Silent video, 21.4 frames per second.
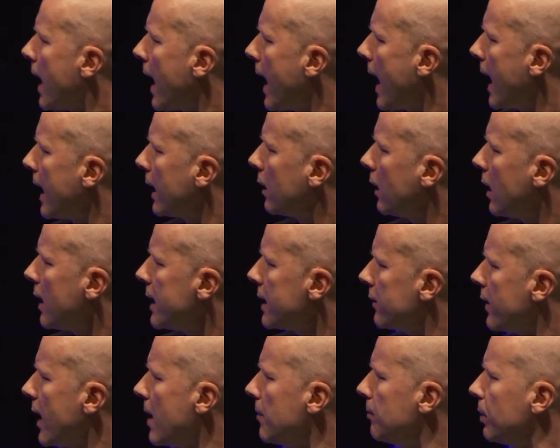And
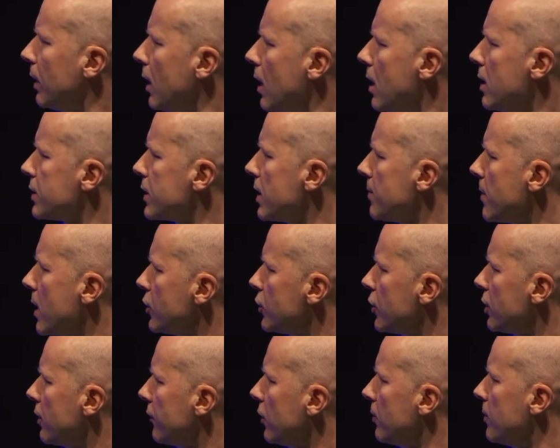like that plant I
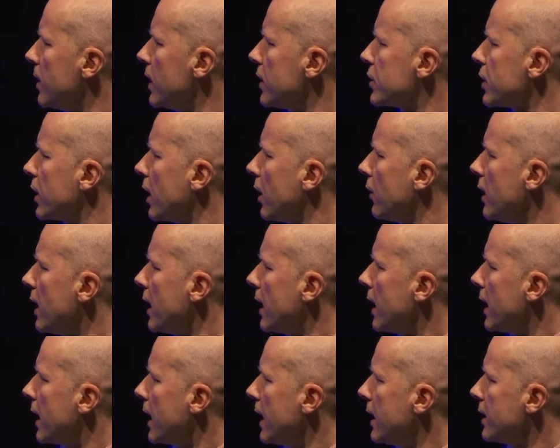mentioned a few minutes ago,
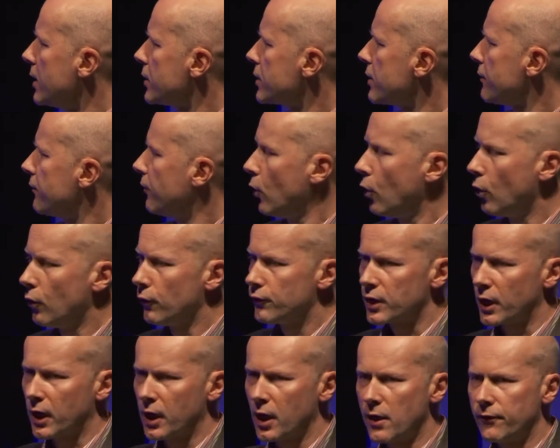it has
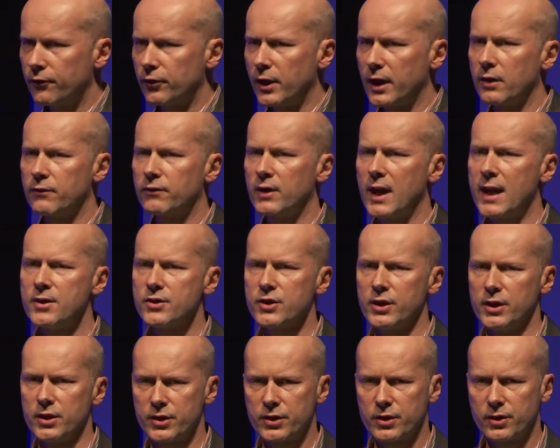evolved a covering of
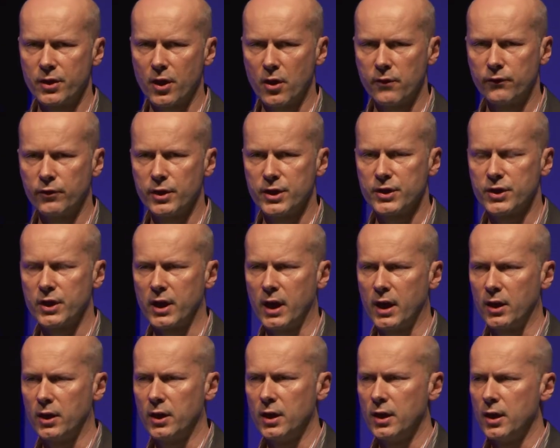lenses over its
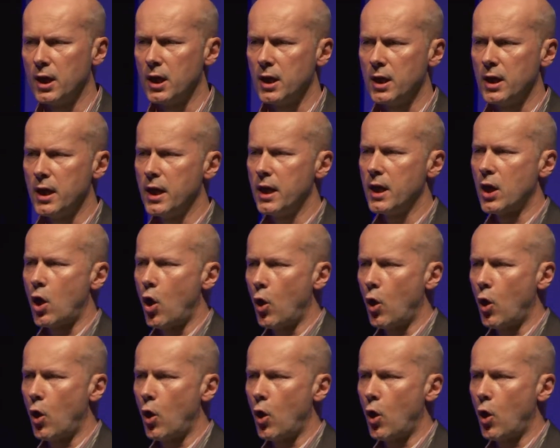skin, near